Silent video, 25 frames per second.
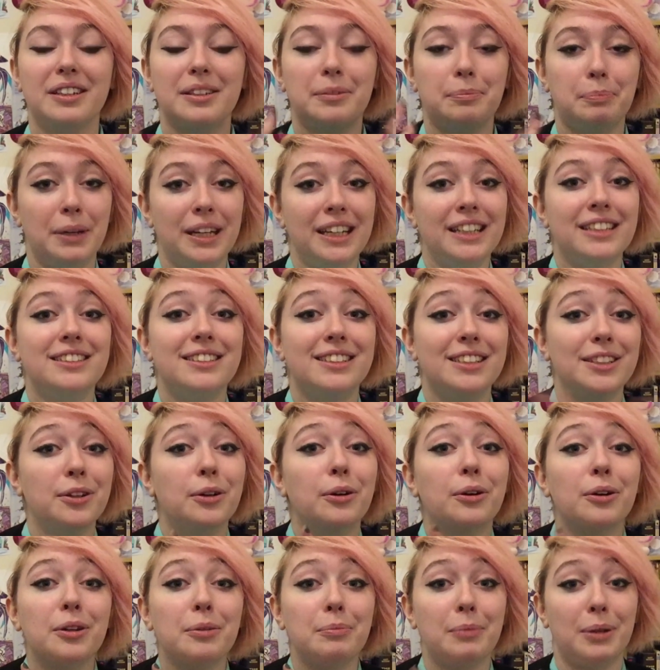piece
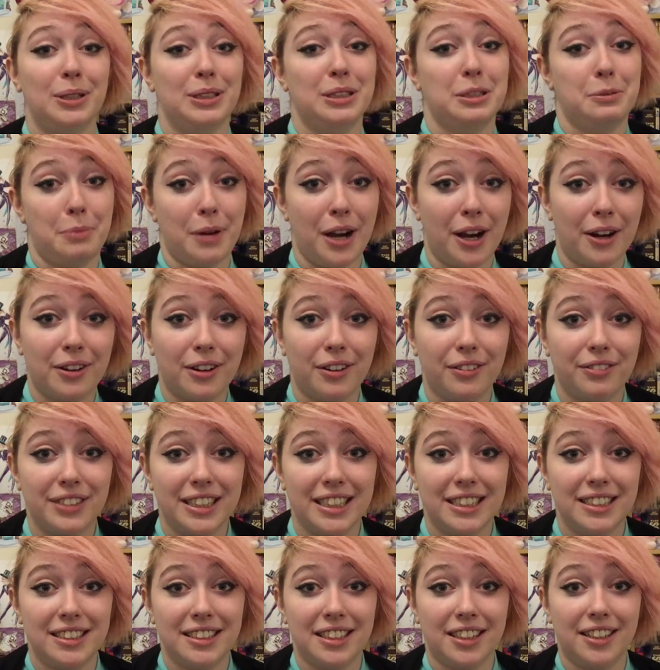you're the most proud of
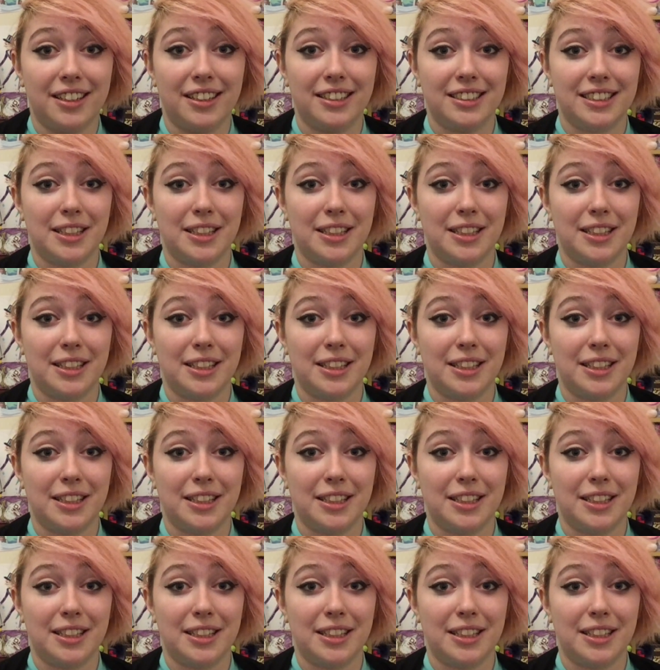this year,